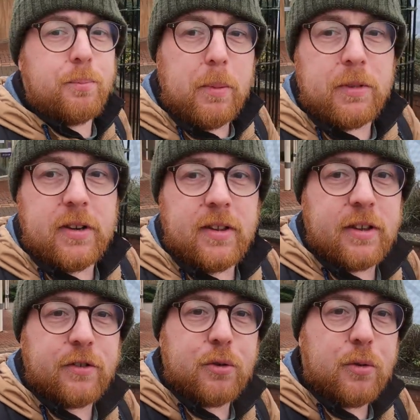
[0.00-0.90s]
Bumped into
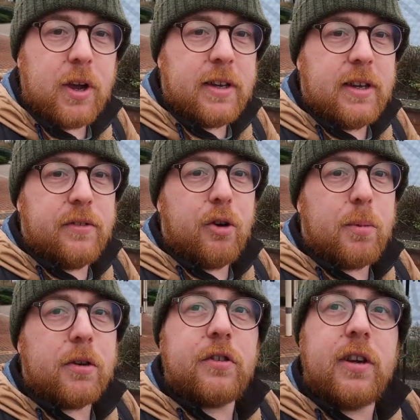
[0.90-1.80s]
this local guy, Ian
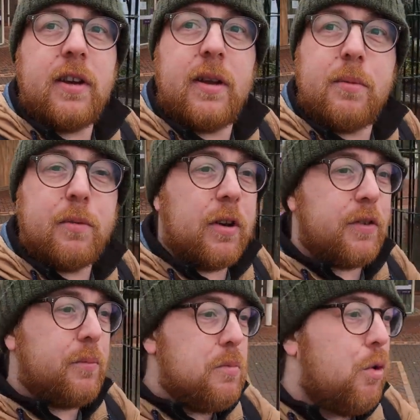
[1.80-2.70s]
Robertson, and
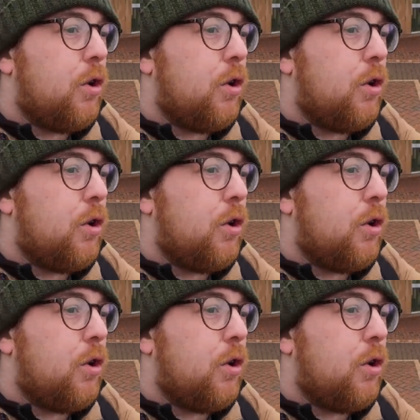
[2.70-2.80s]
as I've been